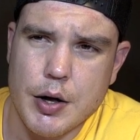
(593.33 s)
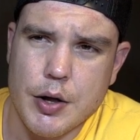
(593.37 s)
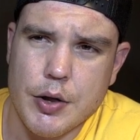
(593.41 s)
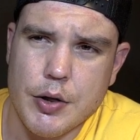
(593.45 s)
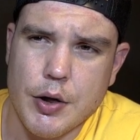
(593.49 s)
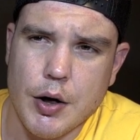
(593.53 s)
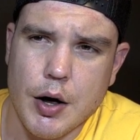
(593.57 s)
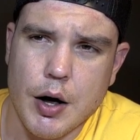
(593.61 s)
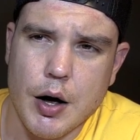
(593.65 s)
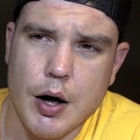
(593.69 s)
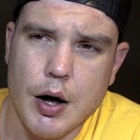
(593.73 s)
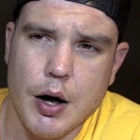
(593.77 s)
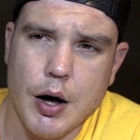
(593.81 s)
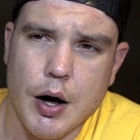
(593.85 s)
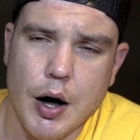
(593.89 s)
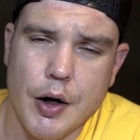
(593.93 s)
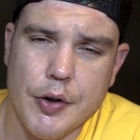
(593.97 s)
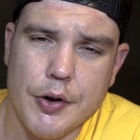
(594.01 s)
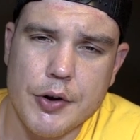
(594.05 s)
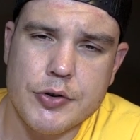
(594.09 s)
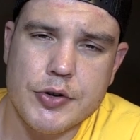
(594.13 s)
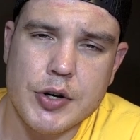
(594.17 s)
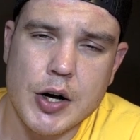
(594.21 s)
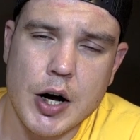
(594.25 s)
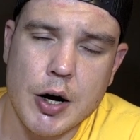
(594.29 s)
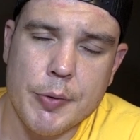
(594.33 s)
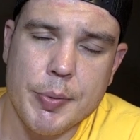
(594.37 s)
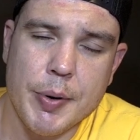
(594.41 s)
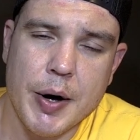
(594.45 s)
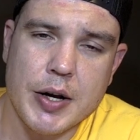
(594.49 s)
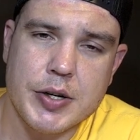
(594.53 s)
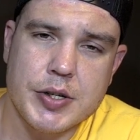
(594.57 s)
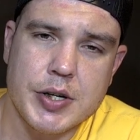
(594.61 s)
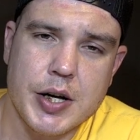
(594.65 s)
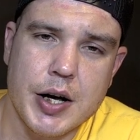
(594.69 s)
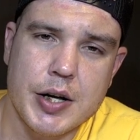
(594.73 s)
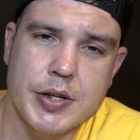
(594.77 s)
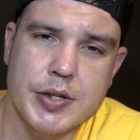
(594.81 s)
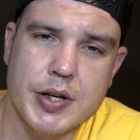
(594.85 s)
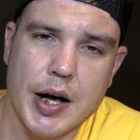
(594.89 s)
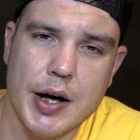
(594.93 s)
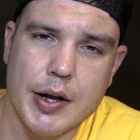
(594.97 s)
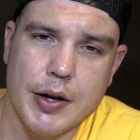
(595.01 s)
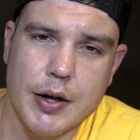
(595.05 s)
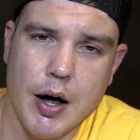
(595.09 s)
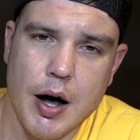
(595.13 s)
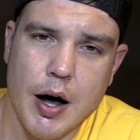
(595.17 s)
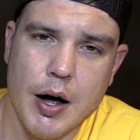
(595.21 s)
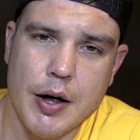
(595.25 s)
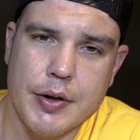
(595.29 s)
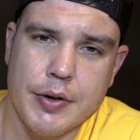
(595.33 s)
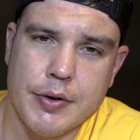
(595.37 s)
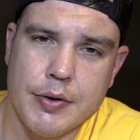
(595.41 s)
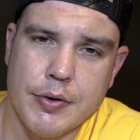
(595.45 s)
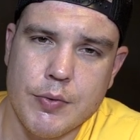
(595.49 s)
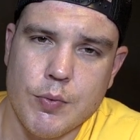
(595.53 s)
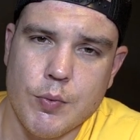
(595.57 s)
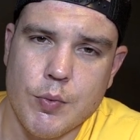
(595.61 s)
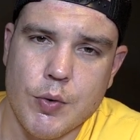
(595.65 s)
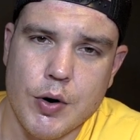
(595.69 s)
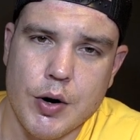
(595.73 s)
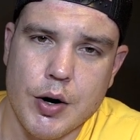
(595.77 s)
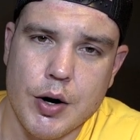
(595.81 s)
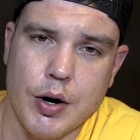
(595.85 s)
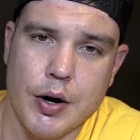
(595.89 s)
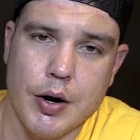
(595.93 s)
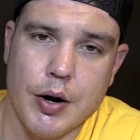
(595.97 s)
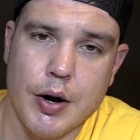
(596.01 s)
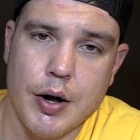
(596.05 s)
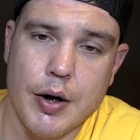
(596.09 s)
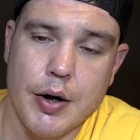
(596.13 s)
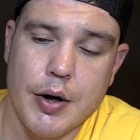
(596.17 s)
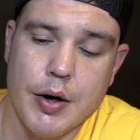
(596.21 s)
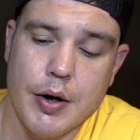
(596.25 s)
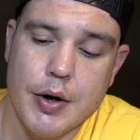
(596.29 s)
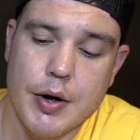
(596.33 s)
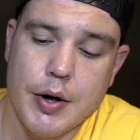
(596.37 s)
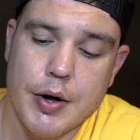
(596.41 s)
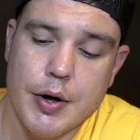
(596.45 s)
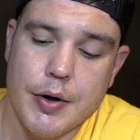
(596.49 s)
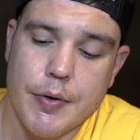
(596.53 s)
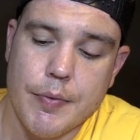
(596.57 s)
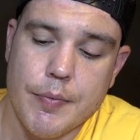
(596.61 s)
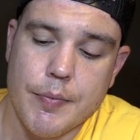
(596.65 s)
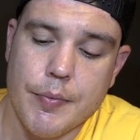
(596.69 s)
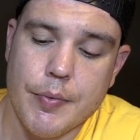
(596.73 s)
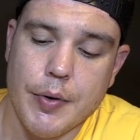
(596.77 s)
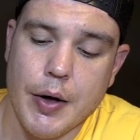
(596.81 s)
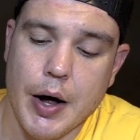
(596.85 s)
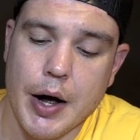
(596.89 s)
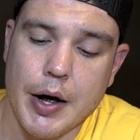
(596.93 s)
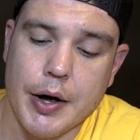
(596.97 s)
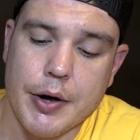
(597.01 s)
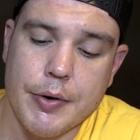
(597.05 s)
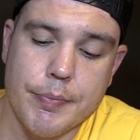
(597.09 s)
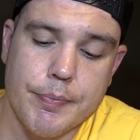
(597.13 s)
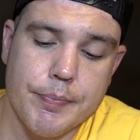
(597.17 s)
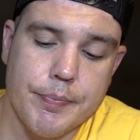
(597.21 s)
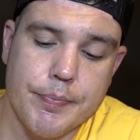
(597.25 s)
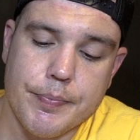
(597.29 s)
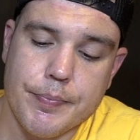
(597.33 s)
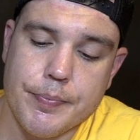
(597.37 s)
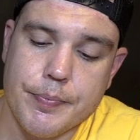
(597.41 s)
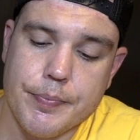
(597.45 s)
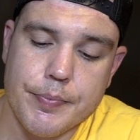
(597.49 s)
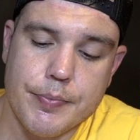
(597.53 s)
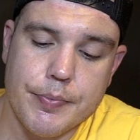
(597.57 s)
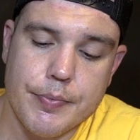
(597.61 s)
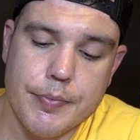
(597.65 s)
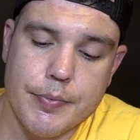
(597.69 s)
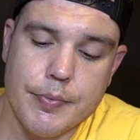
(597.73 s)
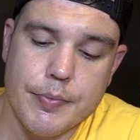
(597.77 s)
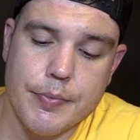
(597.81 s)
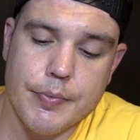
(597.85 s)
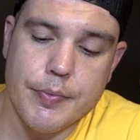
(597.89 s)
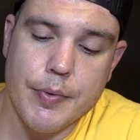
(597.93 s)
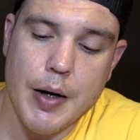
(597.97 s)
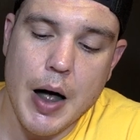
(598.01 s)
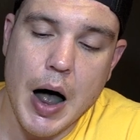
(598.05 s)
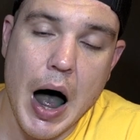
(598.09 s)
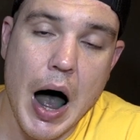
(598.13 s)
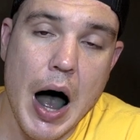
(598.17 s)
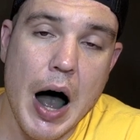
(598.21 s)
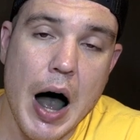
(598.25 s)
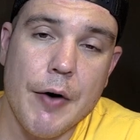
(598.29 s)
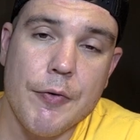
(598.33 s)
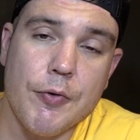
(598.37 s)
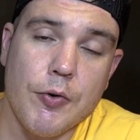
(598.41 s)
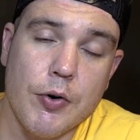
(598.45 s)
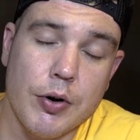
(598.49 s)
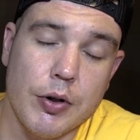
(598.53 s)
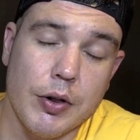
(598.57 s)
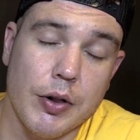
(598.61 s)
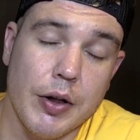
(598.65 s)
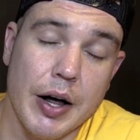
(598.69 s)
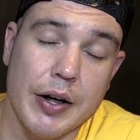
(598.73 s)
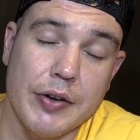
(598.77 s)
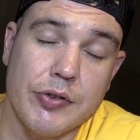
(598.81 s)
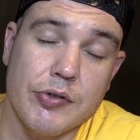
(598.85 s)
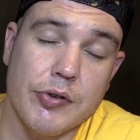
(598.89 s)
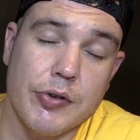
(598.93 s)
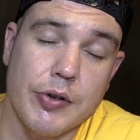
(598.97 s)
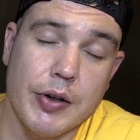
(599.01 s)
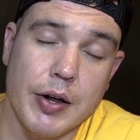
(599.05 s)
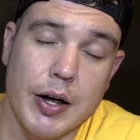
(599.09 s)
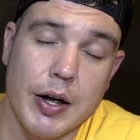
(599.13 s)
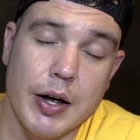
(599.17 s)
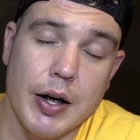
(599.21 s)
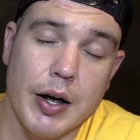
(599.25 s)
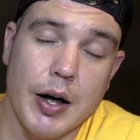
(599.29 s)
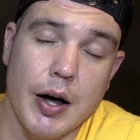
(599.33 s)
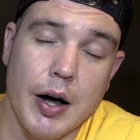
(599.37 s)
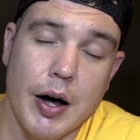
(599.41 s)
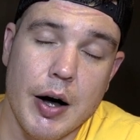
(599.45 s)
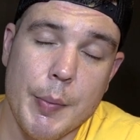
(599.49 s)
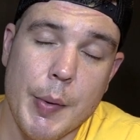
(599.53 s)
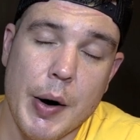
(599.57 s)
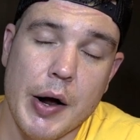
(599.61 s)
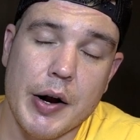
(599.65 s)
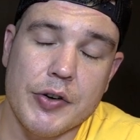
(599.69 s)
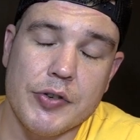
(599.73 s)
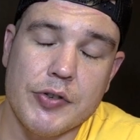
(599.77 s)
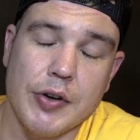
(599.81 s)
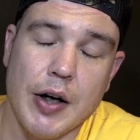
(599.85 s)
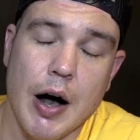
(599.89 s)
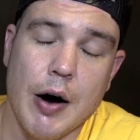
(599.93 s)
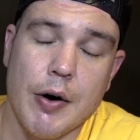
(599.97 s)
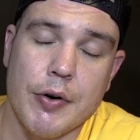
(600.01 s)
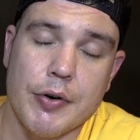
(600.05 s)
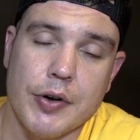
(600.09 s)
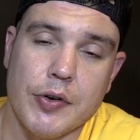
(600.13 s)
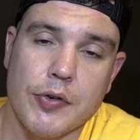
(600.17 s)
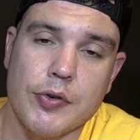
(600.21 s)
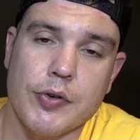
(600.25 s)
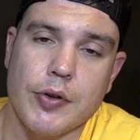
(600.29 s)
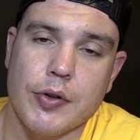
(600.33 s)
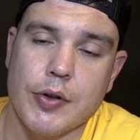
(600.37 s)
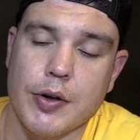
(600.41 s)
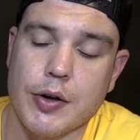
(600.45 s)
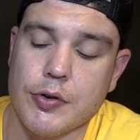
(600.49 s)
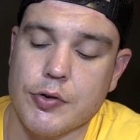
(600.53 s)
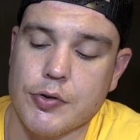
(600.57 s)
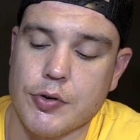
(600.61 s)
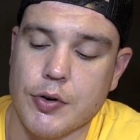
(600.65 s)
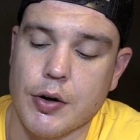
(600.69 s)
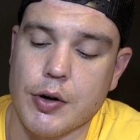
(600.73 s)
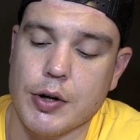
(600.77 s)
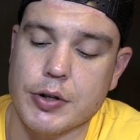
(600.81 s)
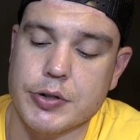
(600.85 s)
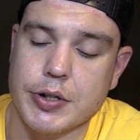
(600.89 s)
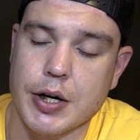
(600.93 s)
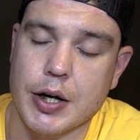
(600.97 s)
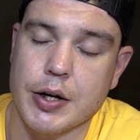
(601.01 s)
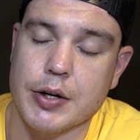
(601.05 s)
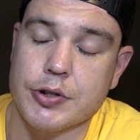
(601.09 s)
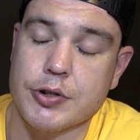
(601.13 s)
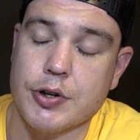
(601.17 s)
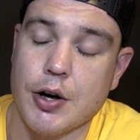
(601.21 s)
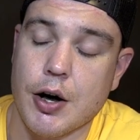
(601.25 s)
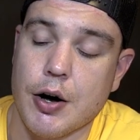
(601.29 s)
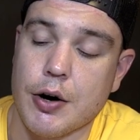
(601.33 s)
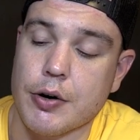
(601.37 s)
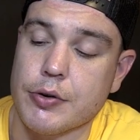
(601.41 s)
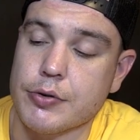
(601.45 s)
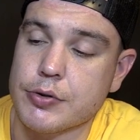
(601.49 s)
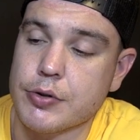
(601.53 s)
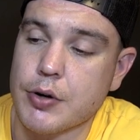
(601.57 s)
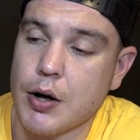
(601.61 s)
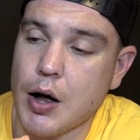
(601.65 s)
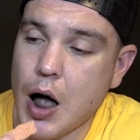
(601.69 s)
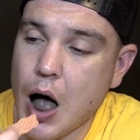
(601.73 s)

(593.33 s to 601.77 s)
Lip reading: The other Sour Patch Kids I'd gotten were like half or less the amount of sourness in this. So let's see how this goes.